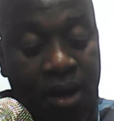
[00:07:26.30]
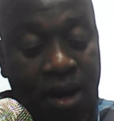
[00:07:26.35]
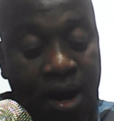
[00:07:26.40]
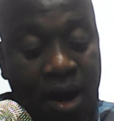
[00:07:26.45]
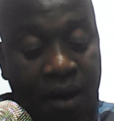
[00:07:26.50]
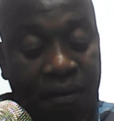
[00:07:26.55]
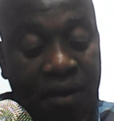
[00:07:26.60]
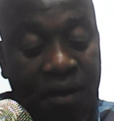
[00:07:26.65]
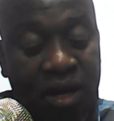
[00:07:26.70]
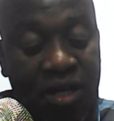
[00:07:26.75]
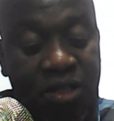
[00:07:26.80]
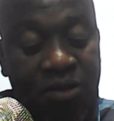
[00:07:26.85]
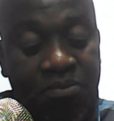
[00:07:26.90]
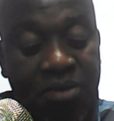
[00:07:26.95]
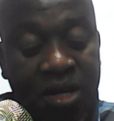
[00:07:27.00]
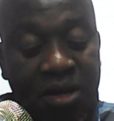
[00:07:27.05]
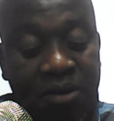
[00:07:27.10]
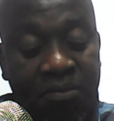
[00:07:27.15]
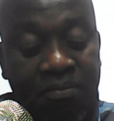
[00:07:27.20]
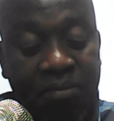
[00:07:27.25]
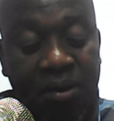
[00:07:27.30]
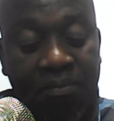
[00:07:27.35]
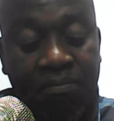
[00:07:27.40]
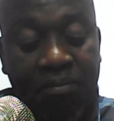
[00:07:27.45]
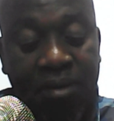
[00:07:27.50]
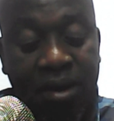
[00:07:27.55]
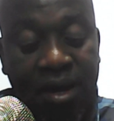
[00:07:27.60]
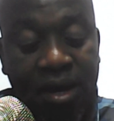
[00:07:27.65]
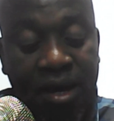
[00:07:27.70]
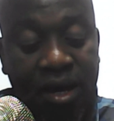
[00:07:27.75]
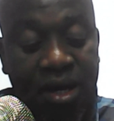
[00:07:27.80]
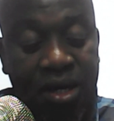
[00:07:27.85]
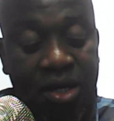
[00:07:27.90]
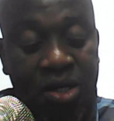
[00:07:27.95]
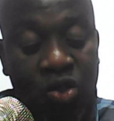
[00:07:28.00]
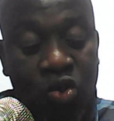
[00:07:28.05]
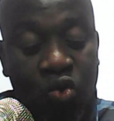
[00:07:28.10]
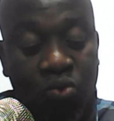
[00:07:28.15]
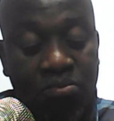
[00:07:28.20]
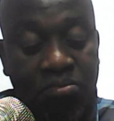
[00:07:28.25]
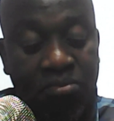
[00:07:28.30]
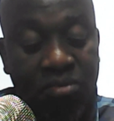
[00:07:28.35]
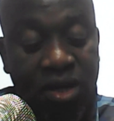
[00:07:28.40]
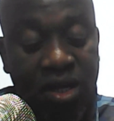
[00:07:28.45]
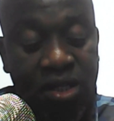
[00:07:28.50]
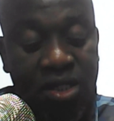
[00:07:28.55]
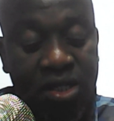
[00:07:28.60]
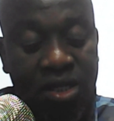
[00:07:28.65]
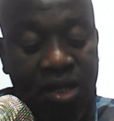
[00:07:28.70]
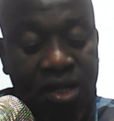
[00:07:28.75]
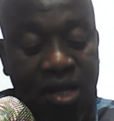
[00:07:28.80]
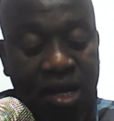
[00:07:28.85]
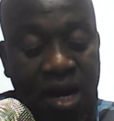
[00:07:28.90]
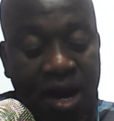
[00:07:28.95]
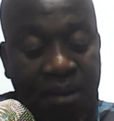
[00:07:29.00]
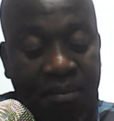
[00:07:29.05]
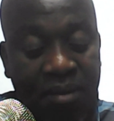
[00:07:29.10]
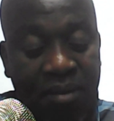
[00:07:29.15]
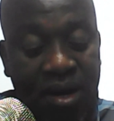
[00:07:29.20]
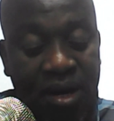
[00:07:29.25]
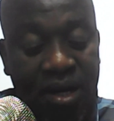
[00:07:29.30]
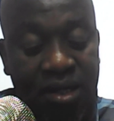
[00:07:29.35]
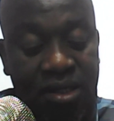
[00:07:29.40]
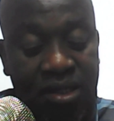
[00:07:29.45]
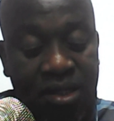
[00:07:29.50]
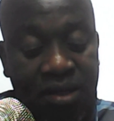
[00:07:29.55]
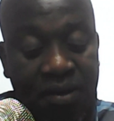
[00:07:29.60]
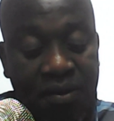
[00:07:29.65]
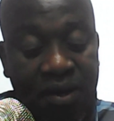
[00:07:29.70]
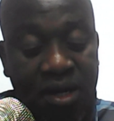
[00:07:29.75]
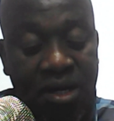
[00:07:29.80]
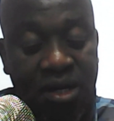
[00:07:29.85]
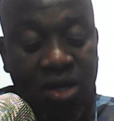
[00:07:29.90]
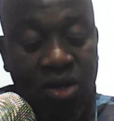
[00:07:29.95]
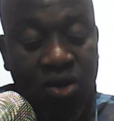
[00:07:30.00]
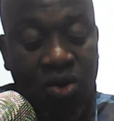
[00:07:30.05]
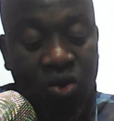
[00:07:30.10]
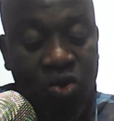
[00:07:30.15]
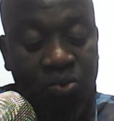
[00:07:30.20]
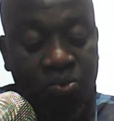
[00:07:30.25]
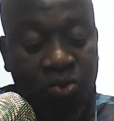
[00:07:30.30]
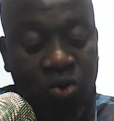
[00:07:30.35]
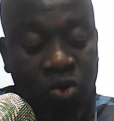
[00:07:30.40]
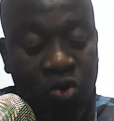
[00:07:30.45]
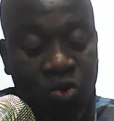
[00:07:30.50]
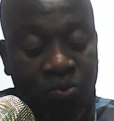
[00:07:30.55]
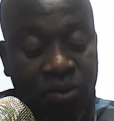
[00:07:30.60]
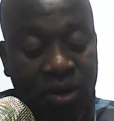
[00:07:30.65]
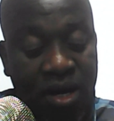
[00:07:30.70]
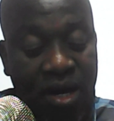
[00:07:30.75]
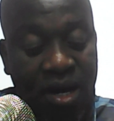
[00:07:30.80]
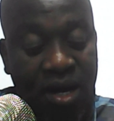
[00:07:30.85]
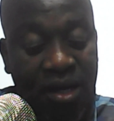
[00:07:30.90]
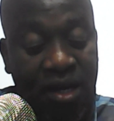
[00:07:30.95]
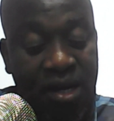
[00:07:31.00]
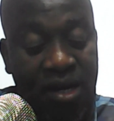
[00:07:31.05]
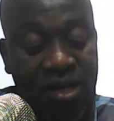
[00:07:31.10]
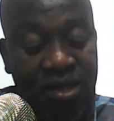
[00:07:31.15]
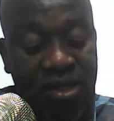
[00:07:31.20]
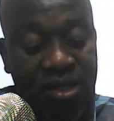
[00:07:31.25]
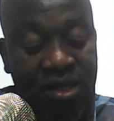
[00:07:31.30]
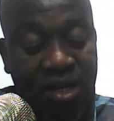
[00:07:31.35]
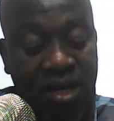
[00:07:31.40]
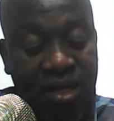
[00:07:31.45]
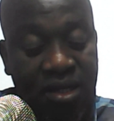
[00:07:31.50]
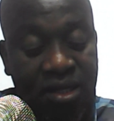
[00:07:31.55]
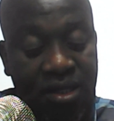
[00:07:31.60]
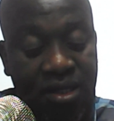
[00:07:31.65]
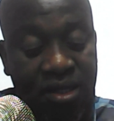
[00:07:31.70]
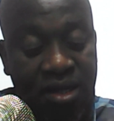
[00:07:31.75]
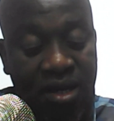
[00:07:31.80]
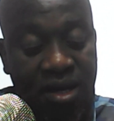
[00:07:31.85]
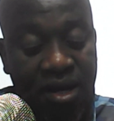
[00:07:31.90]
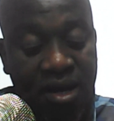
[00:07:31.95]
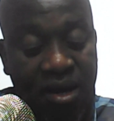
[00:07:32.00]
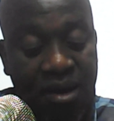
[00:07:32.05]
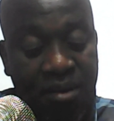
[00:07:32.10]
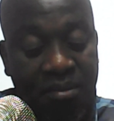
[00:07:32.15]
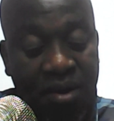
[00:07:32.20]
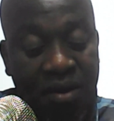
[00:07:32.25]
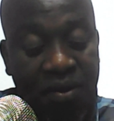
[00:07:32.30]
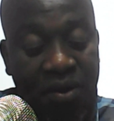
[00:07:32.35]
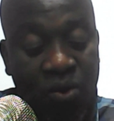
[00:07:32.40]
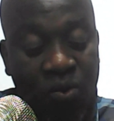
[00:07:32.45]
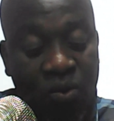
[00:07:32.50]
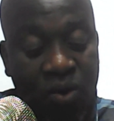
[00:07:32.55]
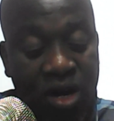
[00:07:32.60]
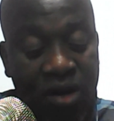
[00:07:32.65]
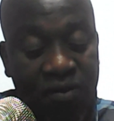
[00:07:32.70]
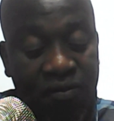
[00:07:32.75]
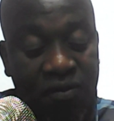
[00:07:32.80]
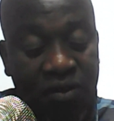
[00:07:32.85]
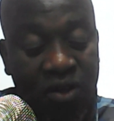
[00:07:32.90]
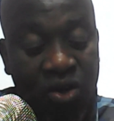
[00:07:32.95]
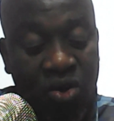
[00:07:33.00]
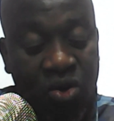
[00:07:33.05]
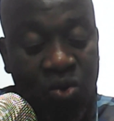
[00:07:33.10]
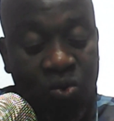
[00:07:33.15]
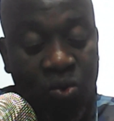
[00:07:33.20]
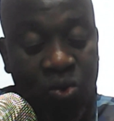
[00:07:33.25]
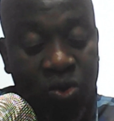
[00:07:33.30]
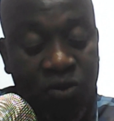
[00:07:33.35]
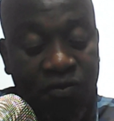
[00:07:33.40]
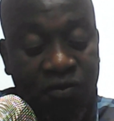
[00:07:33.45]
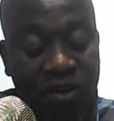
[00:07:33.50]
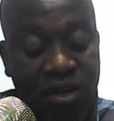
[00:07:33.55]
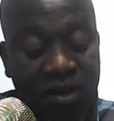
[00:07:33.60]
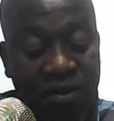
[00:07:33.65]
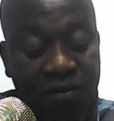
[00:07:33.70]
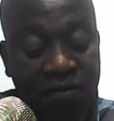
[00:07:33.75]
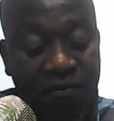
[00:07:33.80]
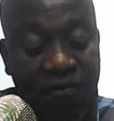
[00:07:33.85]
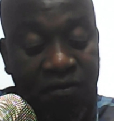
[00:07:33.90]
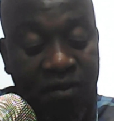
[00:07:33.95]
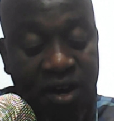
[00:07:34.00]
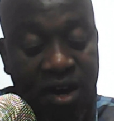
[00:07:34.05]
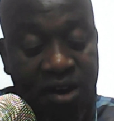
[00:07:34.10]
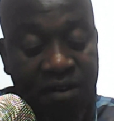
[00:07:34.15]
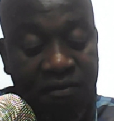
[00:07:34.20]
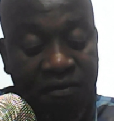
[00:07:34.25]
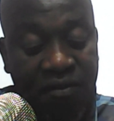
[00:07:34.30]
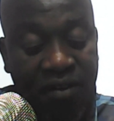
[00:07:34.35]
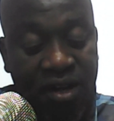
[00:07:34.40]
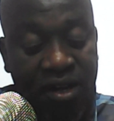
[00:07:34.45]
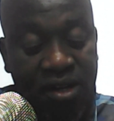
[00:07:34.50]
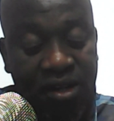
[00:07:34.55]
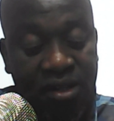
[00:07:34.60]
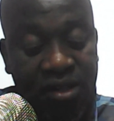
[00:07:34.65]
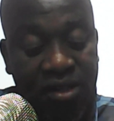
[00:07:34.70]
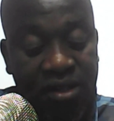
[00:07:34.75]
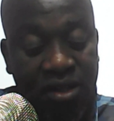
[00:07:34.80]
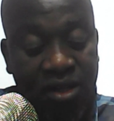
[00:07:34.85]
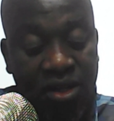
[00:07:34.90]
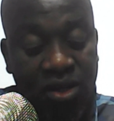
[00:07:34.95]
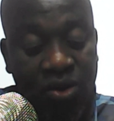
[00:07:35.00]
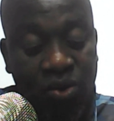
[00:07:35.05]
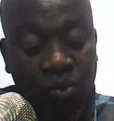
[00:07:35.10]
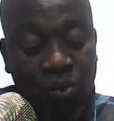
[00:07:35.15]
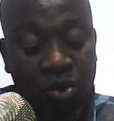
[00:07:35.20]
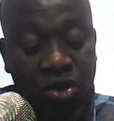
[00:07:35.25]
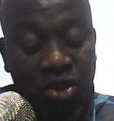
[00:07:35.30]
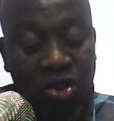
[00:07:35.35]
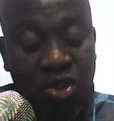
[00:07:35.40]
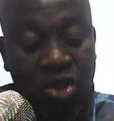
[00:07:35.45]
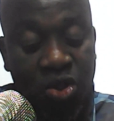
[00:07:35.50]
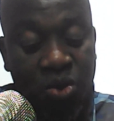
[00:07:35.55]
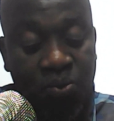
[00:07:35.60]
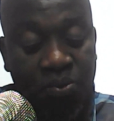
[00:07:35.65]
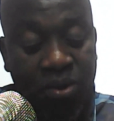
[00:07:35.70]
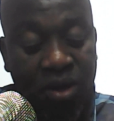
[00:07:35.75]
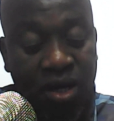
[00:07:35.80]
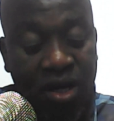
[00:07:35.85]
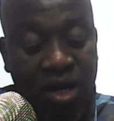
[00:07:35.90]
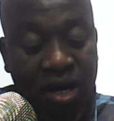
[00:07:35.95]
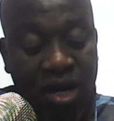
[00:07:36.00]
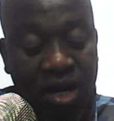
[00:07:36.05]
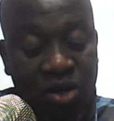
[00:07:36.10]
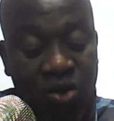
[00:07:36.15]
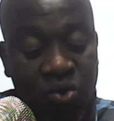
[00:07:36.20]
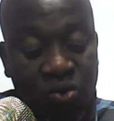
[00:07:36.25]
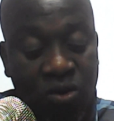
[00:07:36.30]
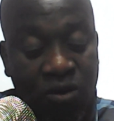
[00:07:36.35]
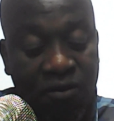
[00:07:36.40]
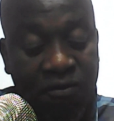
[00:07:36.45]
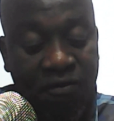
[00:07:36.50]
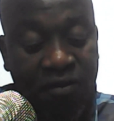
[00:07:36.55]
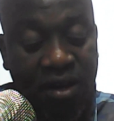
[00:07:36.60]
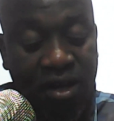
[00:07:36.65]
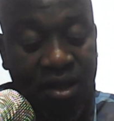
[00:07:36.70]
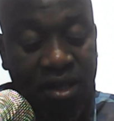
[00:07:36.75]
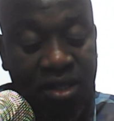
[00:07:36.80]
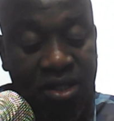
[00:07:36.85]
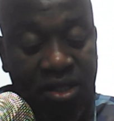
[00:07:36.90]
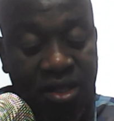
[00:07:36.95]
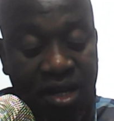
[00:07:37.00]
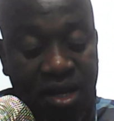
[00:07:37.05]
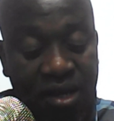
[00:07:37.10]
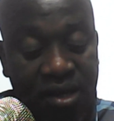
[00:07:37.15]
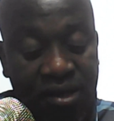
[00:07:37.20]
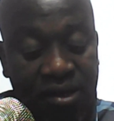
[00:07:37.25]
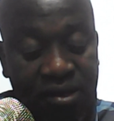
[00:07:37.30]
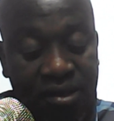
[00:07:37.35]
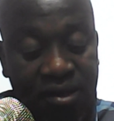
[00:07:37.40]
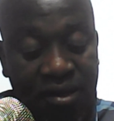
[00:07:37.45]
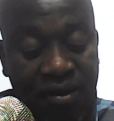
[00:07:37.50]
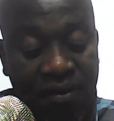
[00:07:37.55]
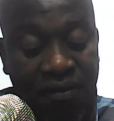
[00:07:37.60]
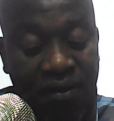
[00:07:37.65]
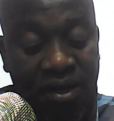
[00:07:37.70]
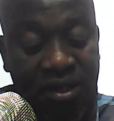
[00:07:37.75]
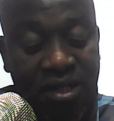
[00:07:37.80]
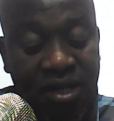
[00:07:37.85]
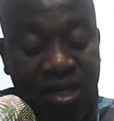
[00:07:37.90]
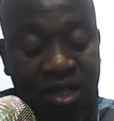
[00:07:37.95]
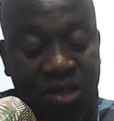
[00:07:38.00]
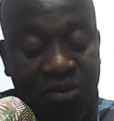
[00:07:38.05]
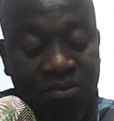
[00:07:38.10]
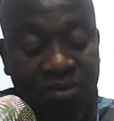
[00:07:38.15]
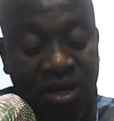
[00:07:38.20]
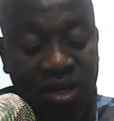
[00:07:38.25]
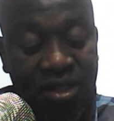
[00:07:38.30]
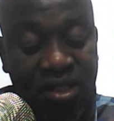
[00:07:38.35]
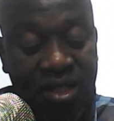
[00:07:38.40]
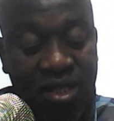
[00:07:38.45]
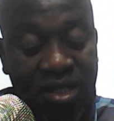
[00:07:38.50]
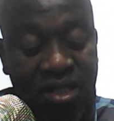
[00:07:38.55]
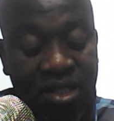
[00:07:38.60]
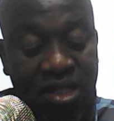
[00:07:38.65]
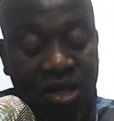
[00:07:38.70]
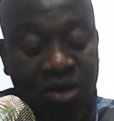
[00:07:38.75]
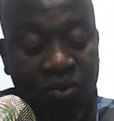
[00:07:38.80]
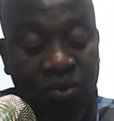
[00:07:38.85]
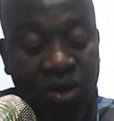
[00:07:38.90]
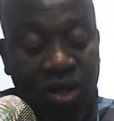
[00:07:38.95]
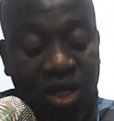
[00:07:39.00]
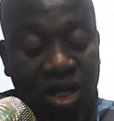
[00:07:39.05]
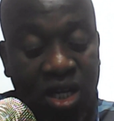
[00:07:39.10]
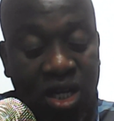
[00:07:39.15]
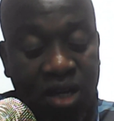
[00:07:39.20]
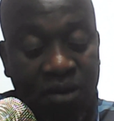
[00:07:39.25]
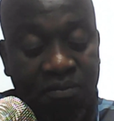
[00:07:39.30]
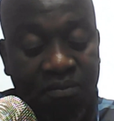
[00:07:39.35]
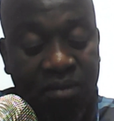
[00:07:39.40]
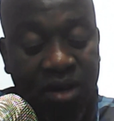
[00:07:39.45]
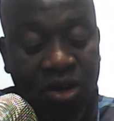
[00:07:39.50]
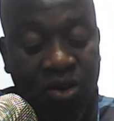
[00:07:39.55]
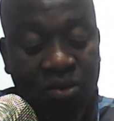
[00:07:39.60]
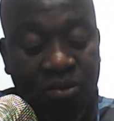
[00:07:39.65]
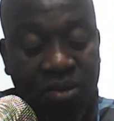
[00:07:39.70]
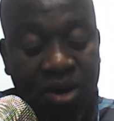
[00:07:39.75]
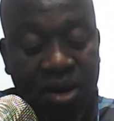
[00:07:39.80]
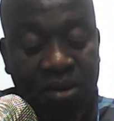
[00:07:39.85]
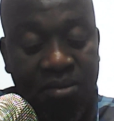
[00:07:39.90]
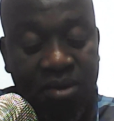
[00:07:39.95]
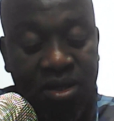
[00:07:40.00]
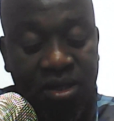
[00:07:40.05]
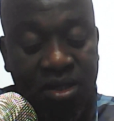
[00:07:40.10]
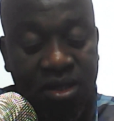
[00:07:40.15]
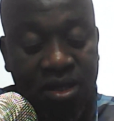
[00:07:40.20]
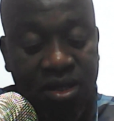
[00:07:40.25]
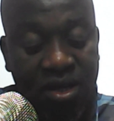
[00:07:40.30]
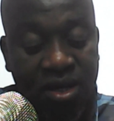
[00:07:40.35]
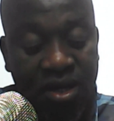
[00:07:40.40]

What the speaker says: And thus, being prepared to meet the Lamanites, they did not prosper against us. But the word of the Lord was verified, which he spake unto our father, saying, that inasmuch as ye will keep my commandments,